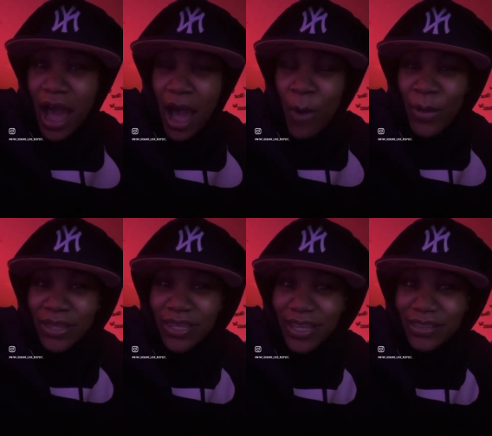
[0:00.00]
I
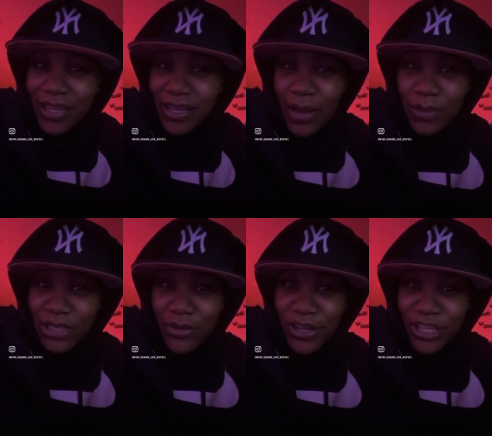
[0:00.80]
went there thinking I
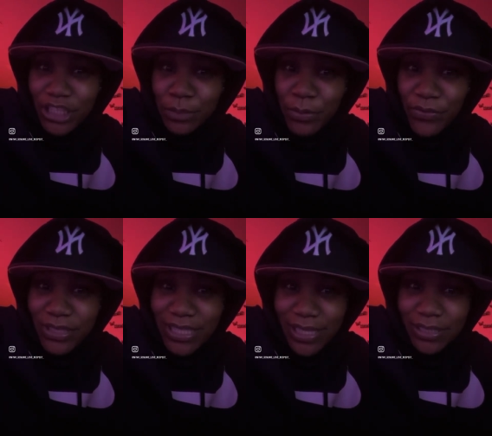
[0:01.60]
wasn't going to
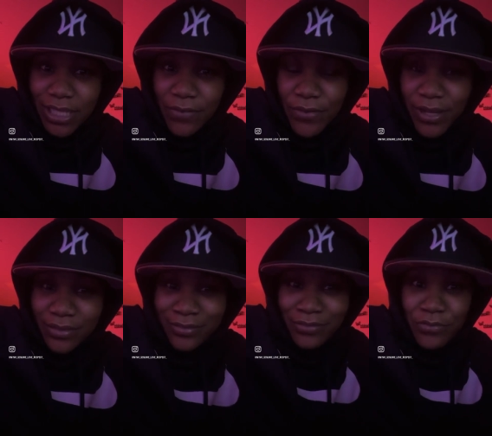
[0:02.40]
experience that stuff, right?
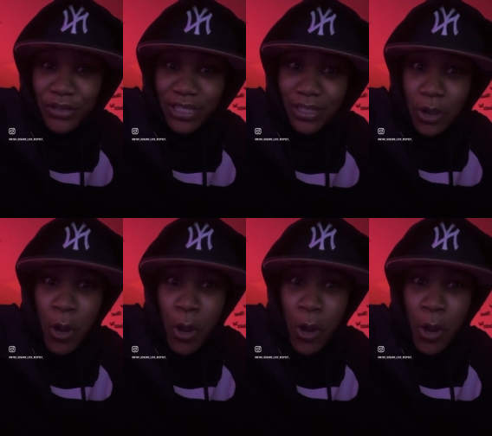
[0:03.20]
really?